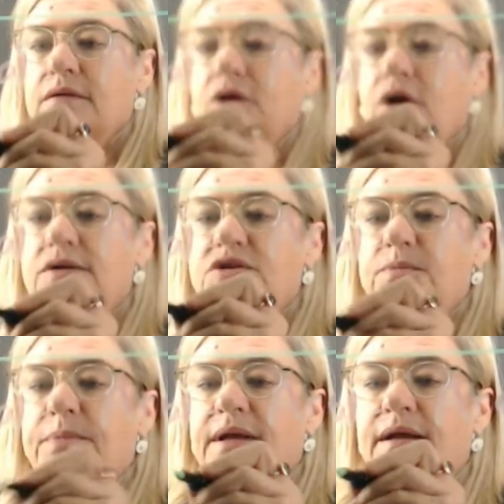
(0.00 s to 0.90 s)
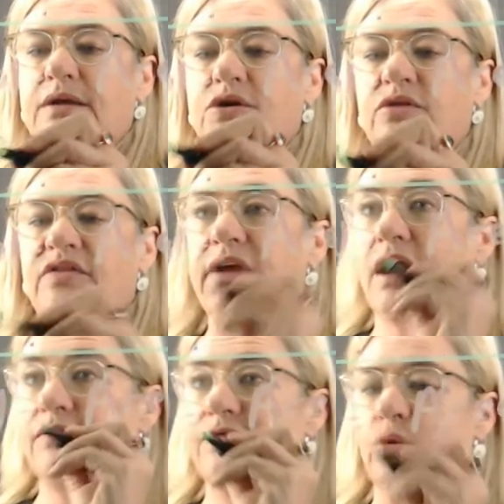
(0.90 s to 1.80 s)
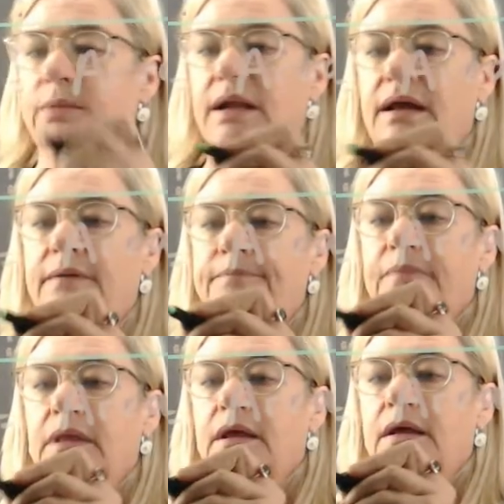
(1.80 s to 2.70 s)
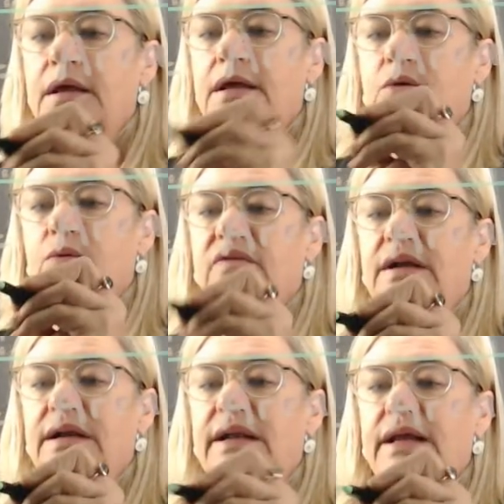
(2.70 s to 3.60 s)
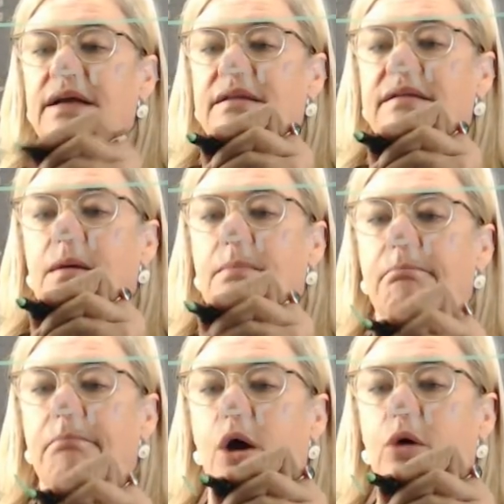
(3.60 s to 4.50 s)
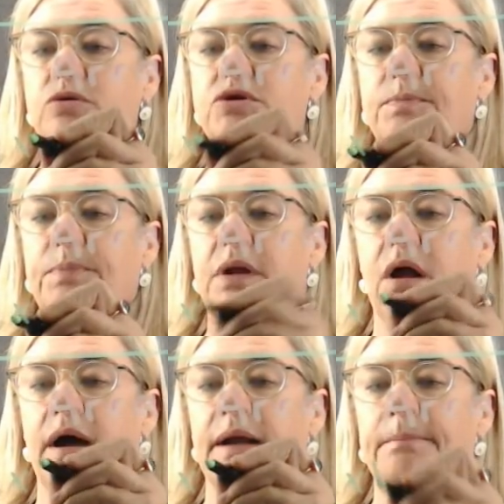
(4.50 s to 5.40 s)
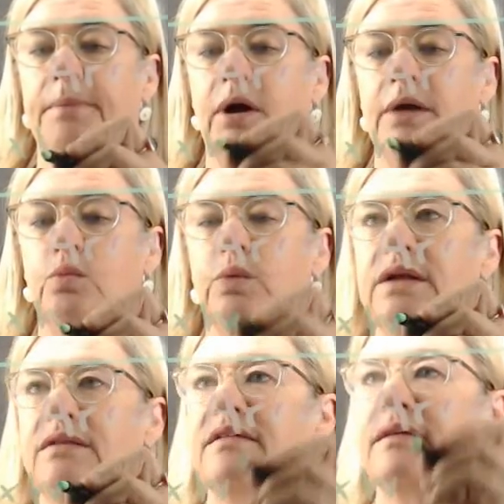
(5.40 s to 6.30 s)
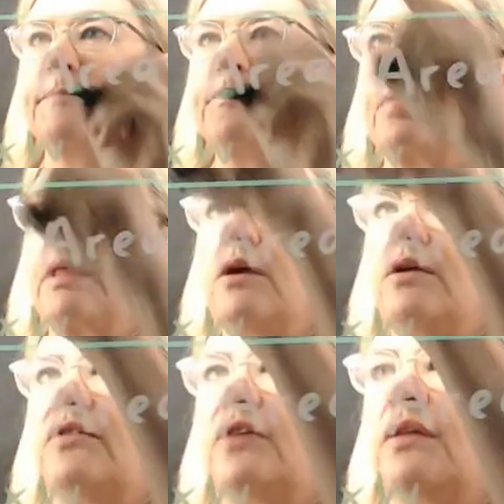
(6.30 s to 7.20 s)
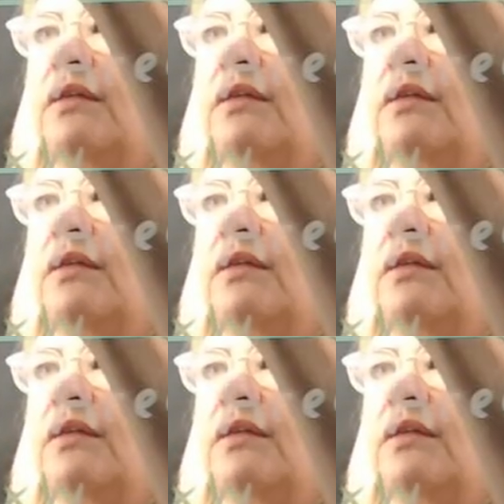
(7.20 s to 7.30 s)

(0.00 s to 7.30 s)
going to be, using our formula, equals length multiplied by width. So